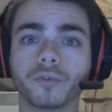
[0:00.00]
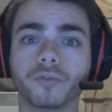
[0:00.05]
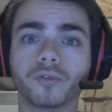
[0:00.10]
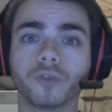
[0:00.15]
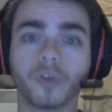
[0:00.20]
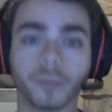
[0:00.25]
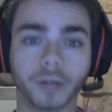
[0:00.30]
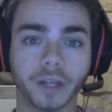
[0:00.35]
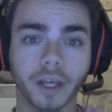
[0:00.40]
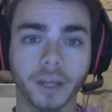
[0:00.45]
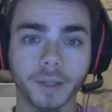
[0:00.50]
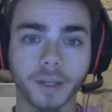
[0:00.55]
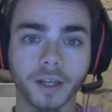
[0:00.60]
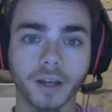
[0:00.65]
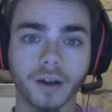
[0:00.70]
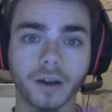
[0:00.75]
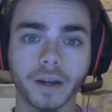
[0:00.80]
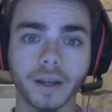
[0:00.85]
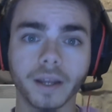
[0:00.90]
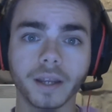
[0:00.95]
from an A
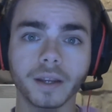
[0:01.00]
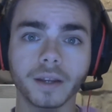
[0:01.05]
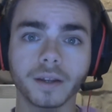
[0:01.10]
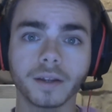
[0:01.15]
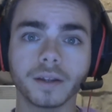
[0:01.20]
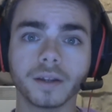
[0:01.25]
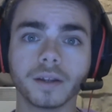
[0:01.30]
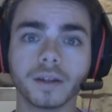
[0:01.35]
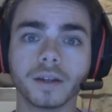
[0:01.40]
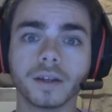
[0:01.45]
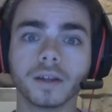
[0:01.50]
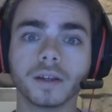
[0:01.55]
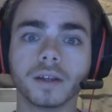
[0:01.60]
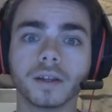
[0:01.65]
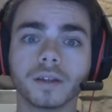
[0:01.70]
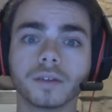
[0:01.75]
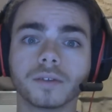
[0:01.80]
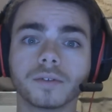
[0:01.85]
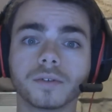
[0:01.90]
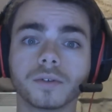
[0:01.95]
P I
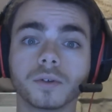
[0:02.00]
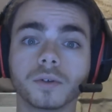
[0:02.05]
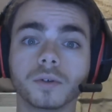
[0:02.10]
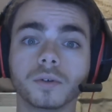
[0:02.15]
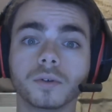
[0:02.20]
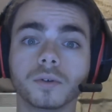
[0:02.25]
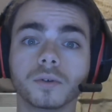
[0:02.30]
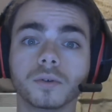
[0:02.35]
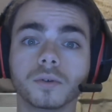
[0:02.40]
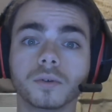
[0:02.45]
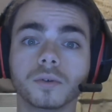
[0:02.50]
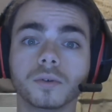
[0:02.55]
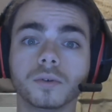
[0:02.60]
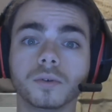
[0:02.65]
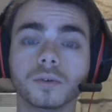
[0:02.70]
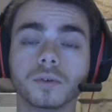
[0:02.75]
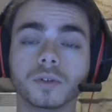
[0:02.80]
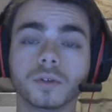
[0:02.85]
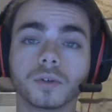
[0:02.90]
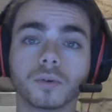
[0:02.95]
to
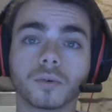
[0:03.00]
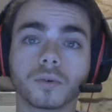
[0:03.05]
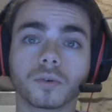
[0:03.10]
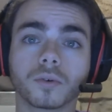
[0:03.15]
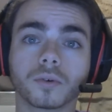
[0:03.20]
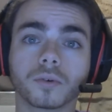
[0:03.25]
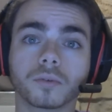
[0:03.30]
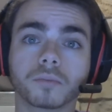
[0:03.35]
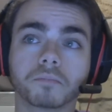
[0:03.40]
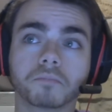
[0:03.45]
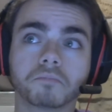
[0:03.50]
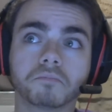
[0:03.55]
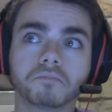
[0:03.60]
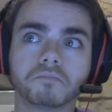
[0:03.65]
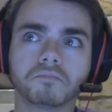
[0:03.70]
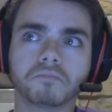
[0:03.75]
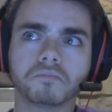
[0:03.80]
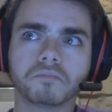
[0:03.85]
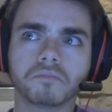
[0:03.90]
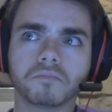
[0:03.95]
your,
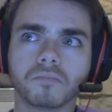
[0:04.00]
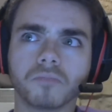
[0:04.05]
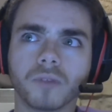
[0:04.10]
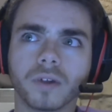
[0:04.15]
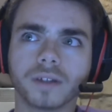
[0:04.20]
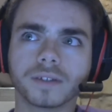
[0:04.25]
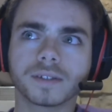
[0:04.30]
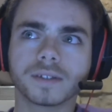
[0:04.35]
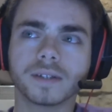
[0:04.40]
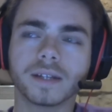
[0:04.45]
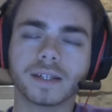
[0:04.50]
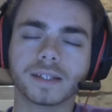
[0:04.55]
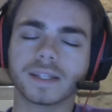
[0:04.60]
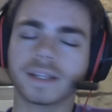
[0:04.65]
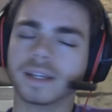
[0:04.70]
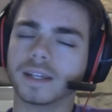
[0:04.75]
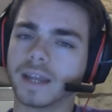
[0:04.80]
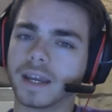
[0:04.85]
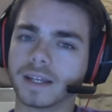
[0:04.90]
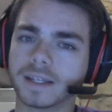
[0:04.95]
well, let's
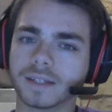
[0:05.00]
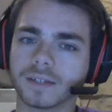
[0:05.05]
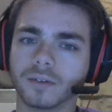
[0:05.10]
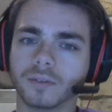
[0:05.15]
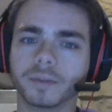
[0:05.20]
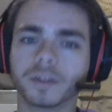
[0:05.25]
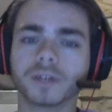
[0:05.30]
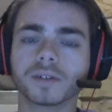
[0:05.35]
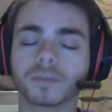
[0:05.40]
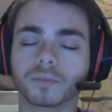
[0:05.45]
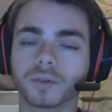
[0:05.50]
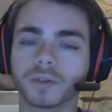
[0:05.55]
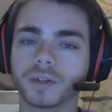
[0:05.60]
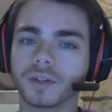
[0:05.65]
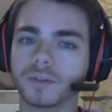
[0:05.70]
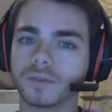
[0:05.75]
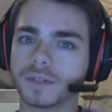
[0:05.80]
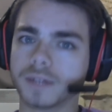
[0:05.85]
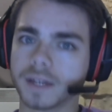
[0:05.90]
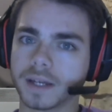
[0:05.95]
say Excel, because I'm
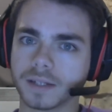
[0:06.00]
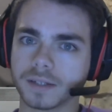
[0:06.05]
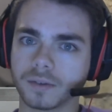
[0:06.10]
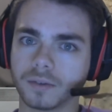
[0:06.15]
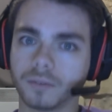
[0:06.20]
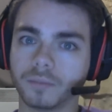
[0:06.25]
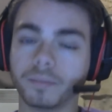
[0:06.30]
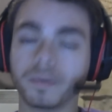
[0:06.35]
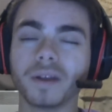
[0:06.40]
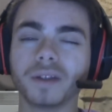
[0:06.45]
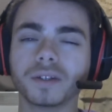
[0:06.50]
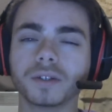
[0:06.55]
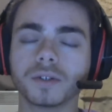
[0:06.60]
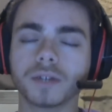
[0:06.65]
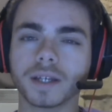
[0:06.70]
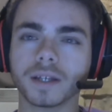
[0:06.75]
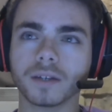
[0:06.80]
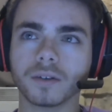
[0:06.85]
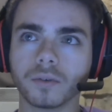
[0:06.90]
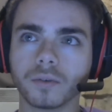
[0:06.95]
going to use Excel, but
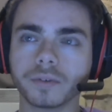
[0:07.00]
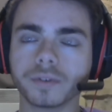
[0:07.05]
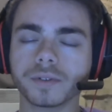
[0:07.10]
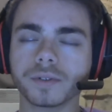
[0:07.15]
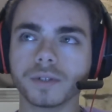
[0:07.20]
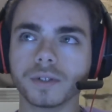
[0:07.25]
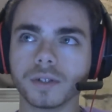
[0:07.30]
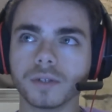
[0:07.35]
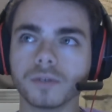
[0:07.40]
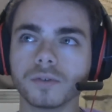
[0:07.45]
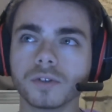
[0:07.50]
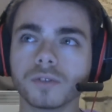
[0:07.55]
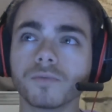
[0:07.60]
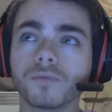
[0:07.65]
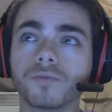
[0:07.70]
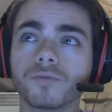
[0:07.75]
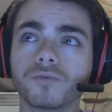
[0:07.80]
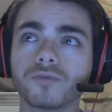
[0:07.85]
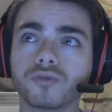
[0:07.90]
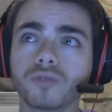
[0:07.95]
you can also
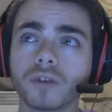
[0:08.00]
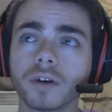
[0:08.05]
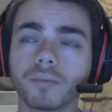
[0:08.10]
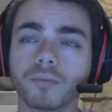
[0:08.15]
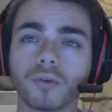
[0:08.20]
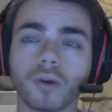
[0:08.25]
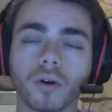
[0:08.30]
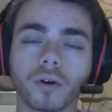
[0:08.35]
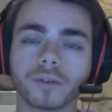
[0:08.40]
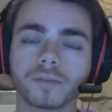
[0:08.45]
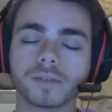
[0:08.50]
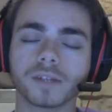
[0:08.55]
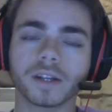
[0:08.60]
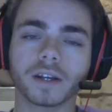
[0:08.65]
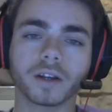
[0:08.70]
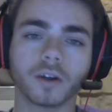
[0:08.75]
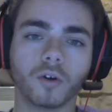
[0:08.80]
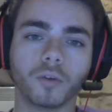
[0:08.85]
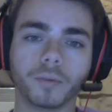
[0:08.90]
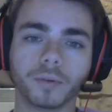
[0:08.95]
use free programs
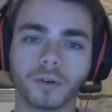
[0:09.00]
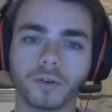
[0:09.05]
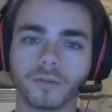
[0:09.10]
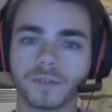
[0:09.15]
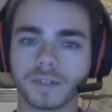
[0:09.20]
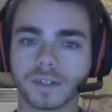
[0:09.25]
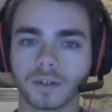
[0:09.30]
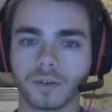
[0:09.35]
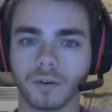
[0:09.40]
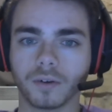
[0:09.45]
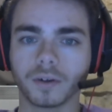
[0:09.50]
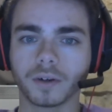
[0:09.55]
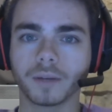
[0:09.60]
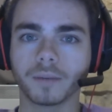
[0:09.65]
like OpenOffice Calc.